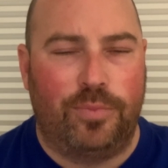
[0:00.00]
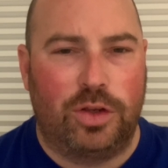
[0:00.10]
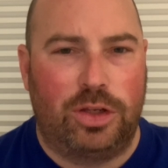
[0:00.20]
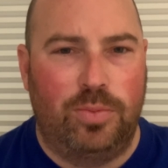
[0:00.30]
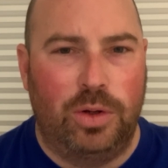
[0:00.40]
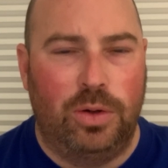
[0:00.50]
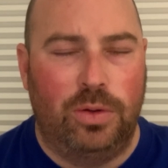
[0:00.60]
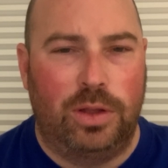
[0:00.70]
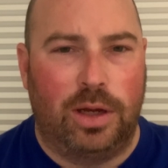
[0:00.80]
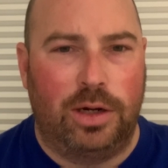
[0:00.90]

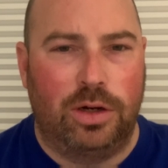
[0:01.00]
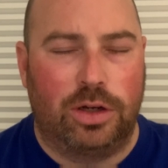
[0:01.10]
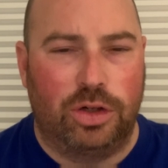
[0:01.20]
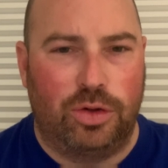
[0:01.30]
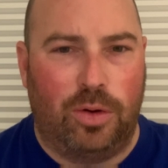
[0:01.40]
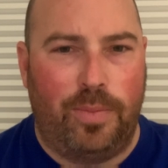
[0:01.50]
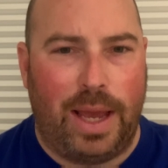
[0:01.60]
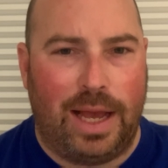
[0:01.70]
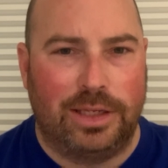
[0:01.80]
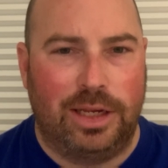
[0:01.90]
smooth, under control
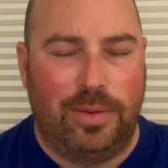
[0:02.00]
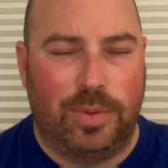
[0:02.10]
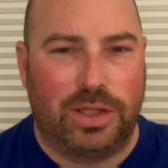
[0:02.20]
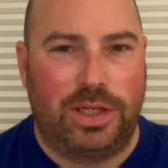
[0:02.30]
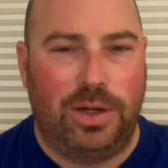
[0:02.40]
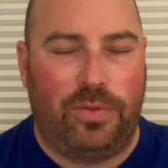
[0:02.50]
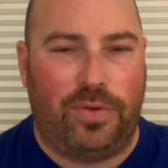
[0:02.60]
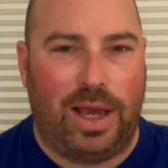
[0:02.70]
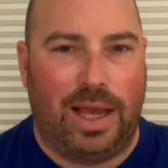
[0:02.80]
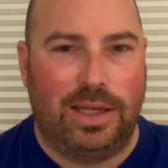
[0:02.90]
passing, but still
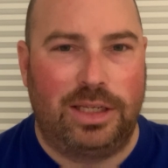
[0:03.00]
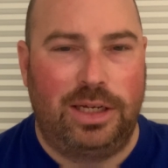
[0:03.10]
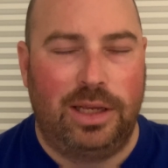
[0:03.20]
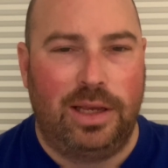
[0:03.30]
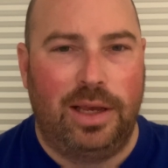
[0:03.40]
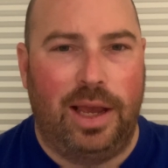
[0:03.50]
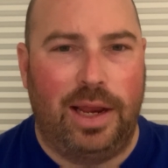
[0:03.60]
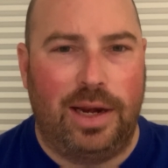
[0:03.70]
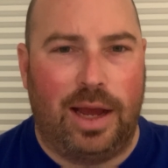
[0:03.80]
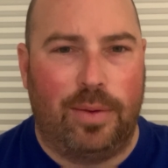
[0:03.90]
fast,
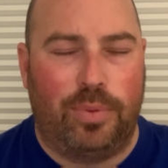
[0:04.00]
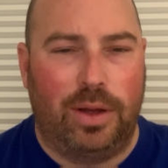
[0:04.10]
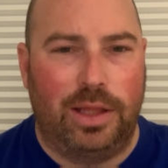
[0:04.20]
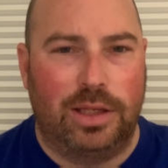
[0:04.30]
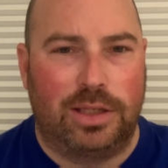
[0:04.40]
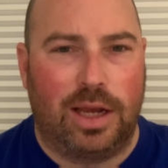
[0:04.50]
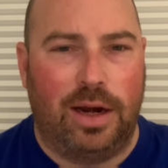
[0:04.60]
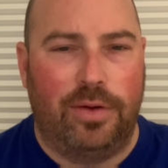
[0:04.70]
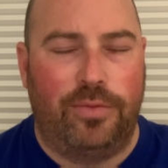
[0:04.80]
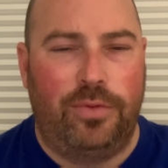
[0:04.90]
and not play this
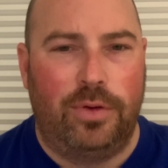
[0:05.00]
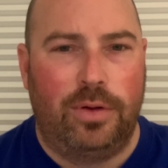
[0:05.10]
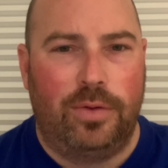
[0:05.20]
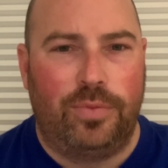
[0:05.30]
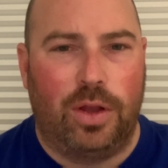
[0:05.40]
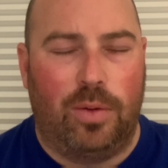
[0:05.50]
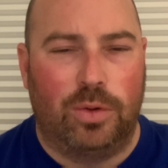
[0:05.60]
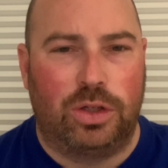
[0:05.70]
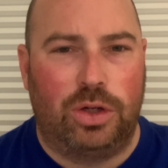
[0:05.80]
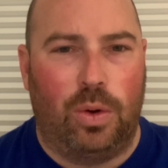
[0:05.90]
kind of
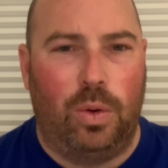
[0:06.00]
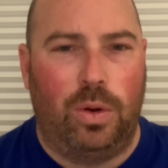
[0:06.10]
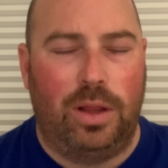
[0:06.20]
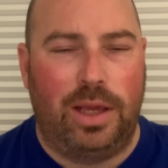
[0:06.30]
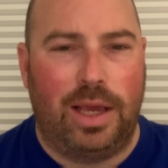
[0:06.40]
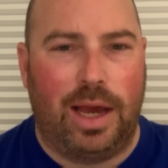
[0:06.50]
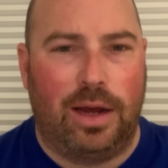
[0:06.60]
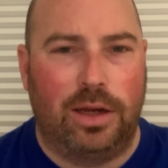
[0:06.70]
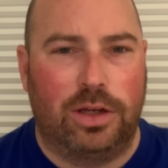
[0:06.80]
almost totally out of